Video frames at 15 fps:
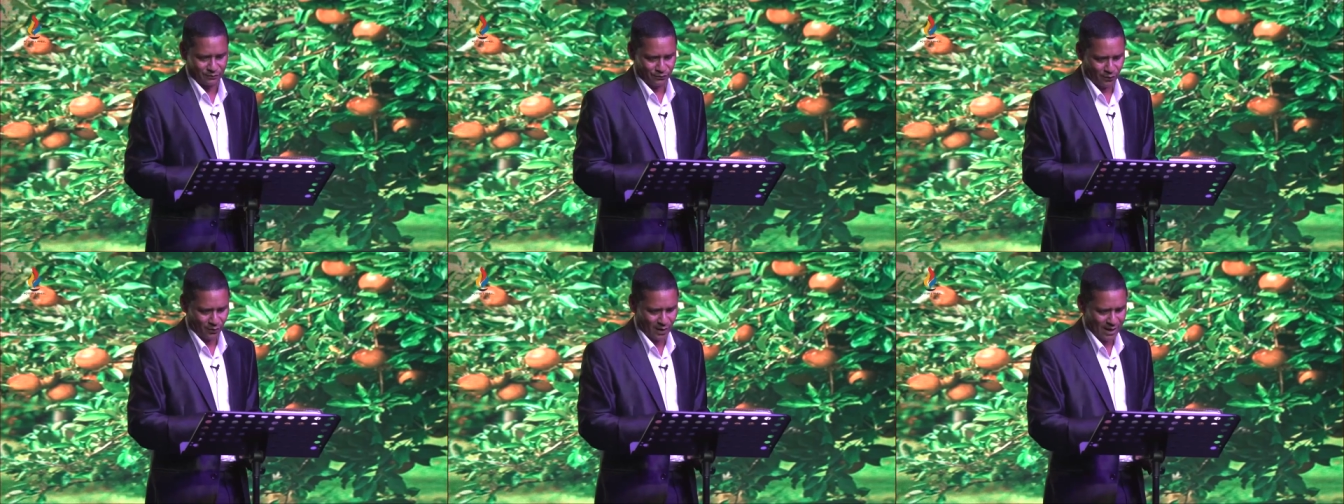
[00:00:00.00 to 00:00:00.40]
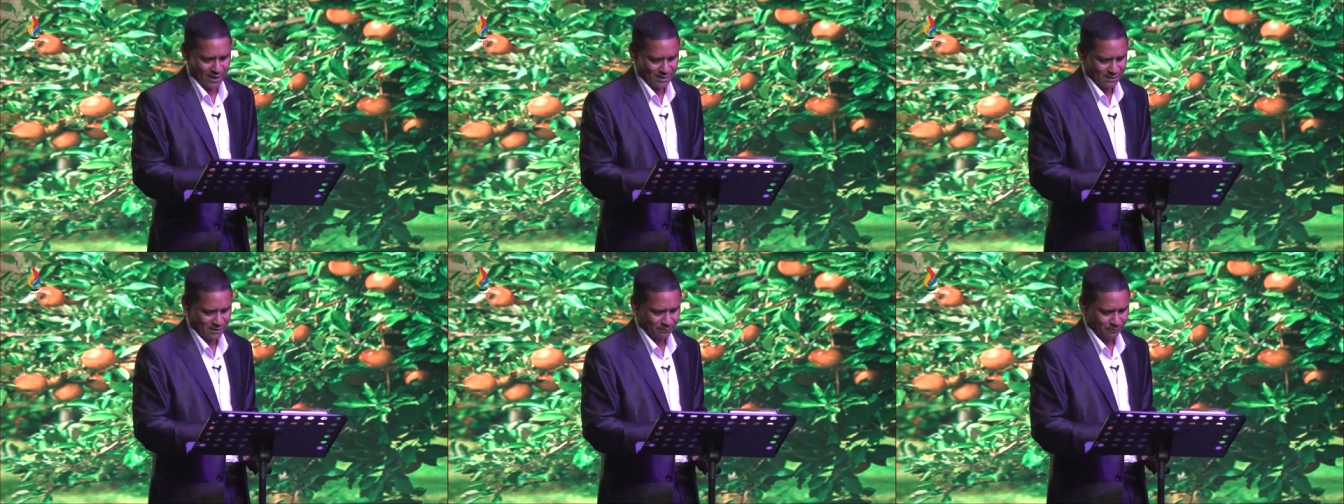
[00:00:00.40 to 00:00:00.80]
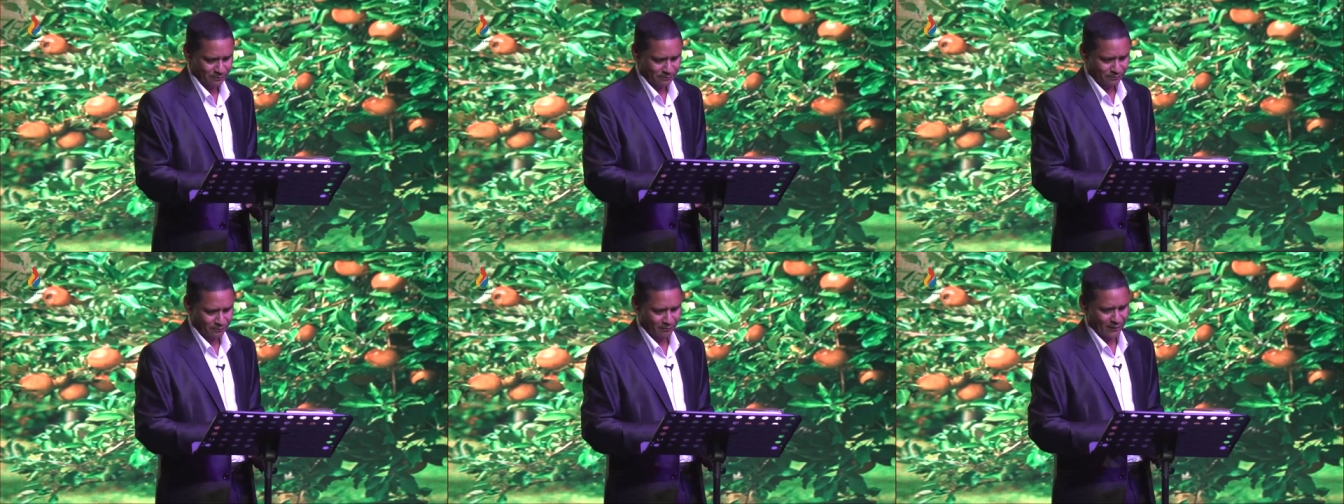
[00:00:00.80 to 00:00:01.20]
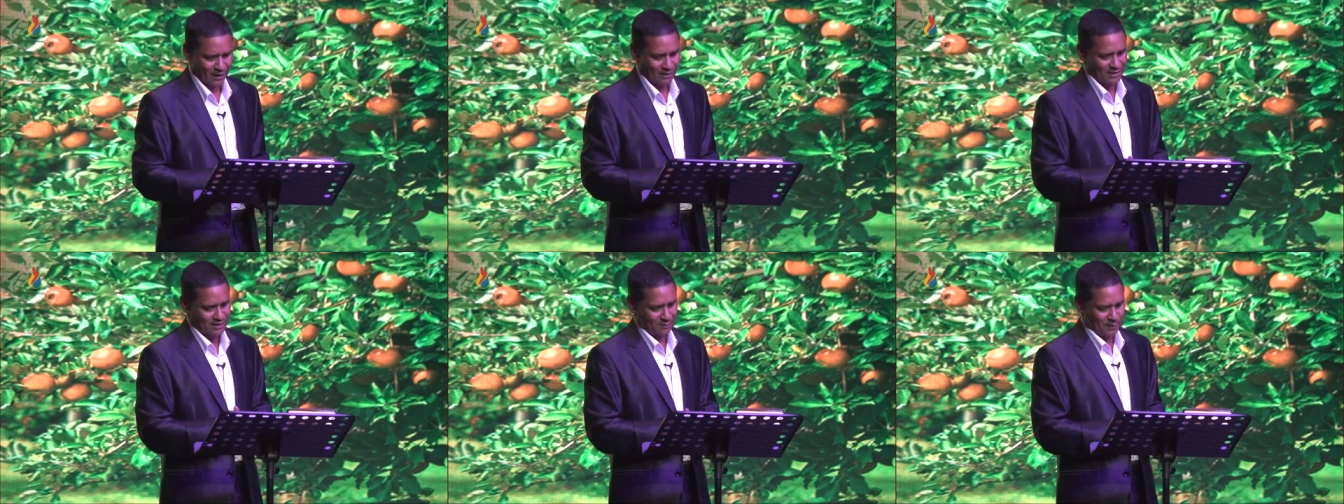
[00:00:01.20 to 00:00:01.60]
for us.
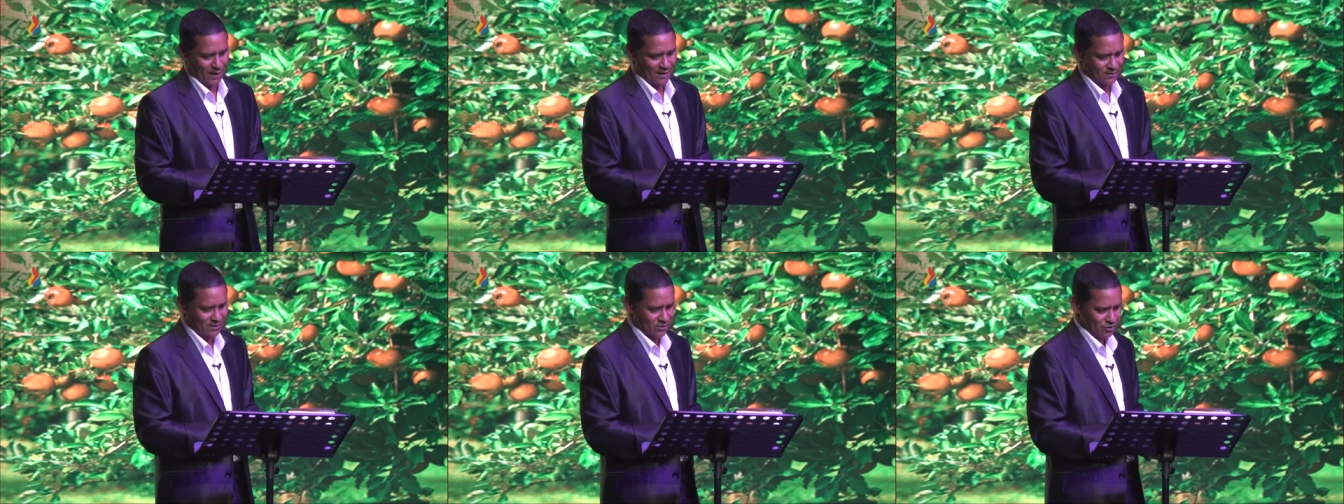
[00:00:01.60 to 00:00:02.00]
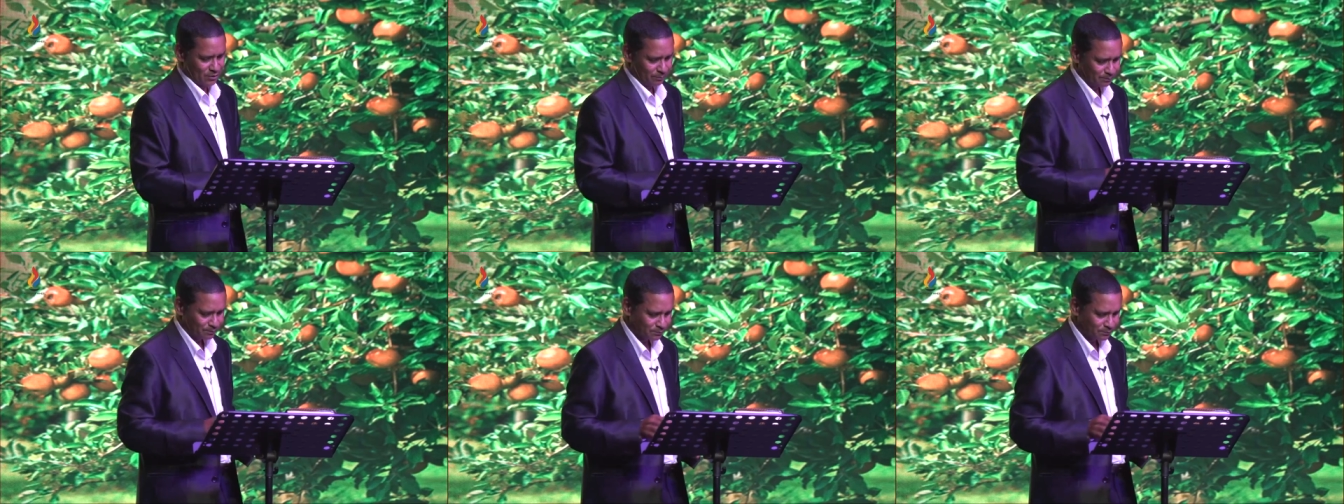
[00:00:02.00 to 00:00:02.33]
There's a passage